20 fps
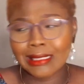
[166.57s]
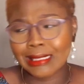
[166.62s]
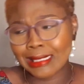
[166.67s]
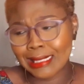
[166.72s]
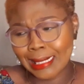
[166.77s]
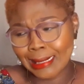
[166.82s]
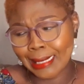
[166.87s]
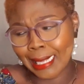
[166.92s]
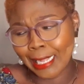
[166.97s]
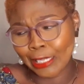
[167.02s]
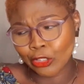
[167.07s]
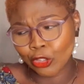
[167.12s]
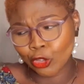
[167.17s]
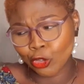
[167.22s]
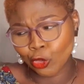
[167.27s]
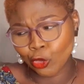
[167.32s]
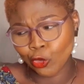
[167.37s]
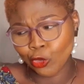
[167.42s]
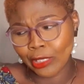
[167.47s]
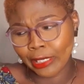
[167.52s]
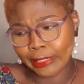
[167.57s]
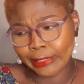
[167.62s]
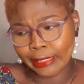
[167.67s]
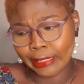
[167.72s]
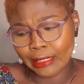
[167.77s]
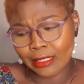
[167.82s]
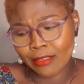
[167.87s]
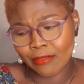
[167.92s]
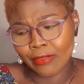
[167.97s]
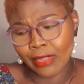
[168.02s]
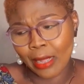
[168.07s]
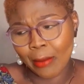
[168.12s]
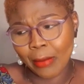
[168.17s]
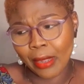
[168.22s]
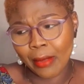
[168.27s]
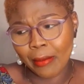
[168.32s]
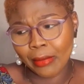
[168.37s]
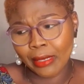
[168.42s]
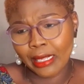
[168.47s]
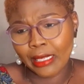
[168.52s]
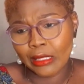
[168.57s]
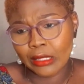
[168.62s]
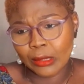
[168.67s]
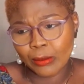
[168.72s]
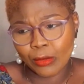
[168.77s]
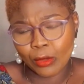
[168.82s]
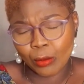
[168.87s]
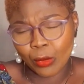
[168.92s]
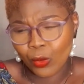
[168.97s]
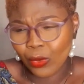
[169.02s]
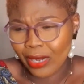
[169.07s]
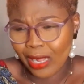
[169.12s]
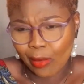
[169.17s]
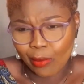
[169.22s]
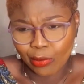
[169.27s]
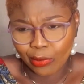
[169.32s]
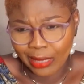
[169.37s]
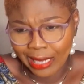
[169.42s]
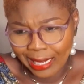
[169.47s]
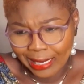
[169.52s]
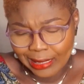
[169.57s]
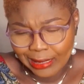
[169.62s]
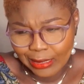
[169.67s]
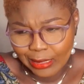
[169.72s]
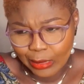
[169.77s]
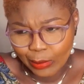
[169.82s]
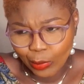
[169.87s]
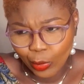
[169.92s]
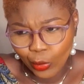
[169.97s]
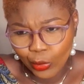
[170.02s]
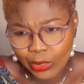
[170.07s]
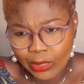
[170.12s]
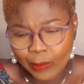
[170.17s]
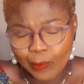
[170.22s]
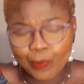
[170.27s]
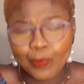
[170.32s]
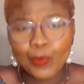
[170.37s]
She said I should identify my blind spot, but what are blind spots?